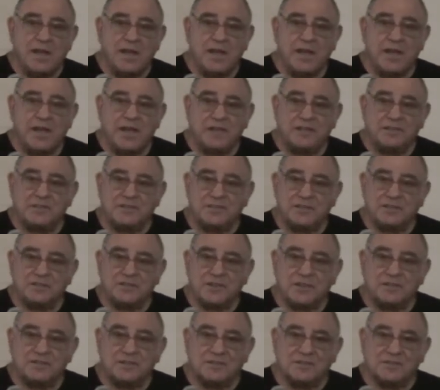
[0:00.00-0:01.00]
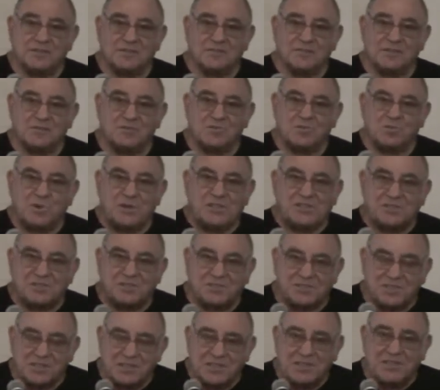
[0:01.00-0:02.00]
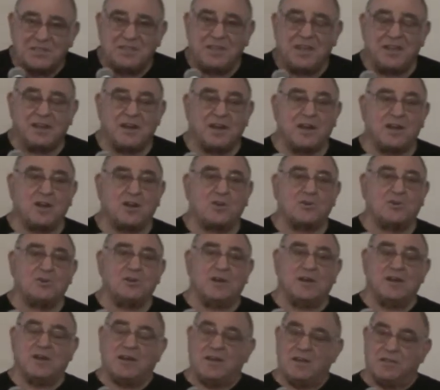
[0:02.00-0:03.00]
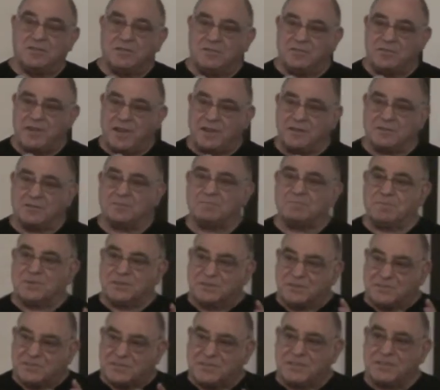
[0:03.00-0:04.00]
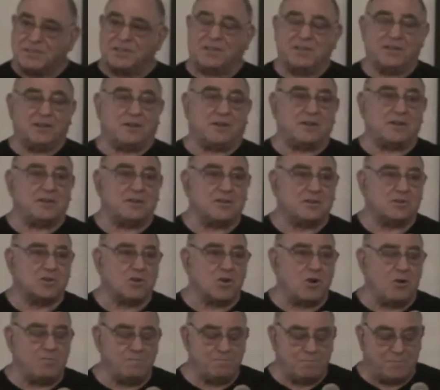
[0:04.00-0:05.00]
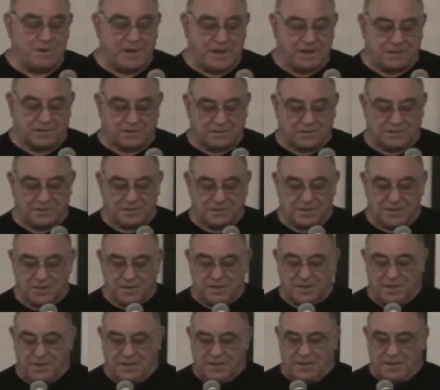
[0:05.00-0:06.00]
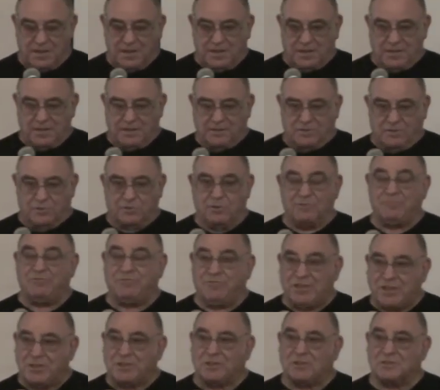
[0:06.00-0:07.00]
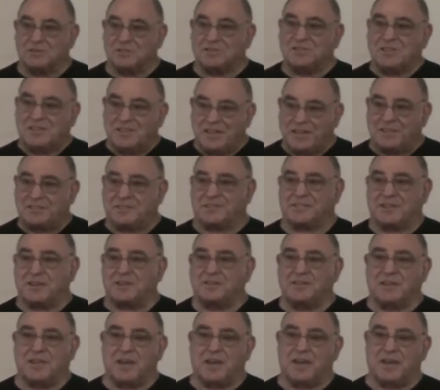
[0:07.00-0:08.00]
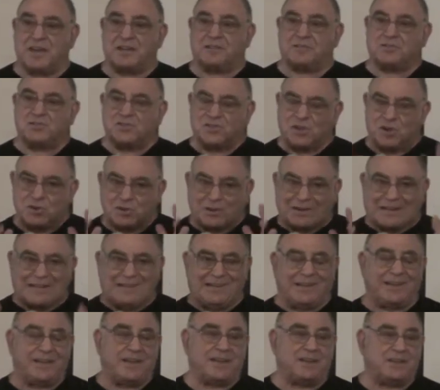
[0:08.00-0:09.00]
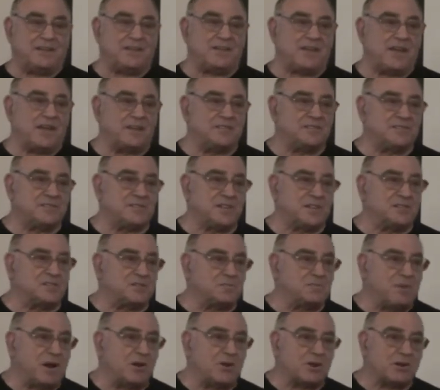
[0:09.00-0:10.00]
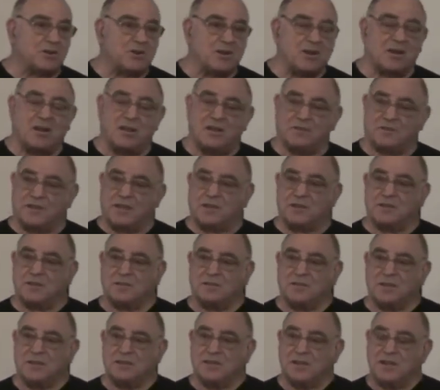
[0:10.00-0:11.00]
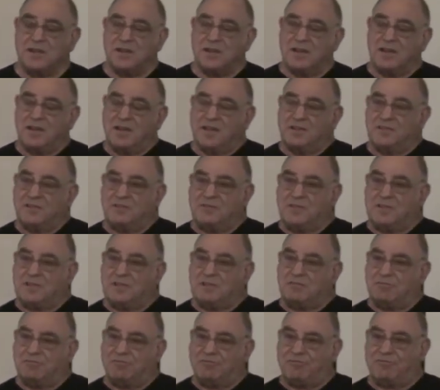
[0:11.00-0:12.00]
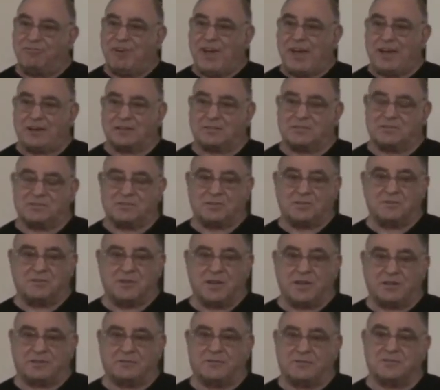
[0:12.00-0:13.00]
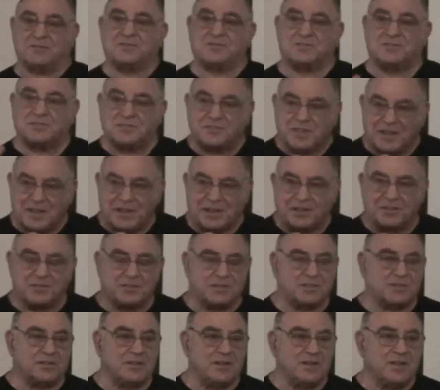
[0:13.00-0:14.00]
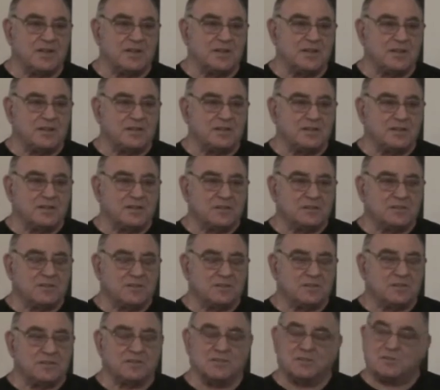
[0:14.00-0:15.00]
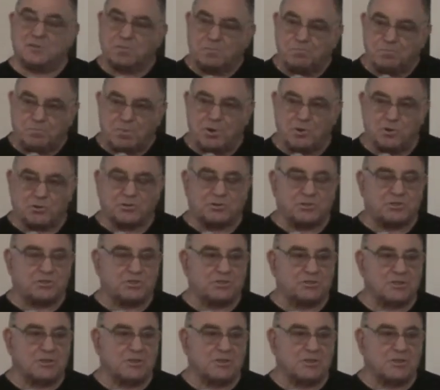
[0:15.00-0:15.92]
And we see how that particular compact reveals yet again, so clearly as does Marikana, the fact that the state is put